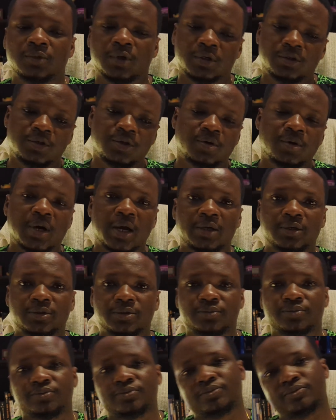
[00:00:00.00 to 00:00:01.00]
I'll see you
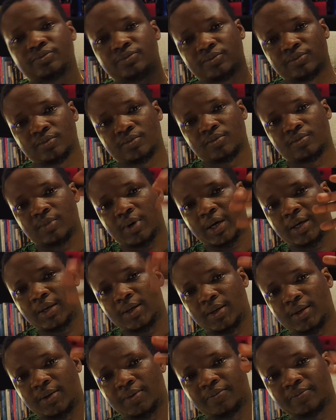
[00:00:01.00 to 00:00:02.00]
guys.
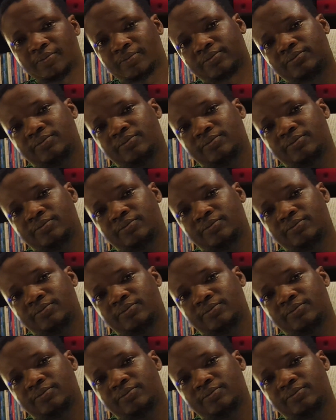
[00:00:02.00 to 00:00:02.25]
Bye.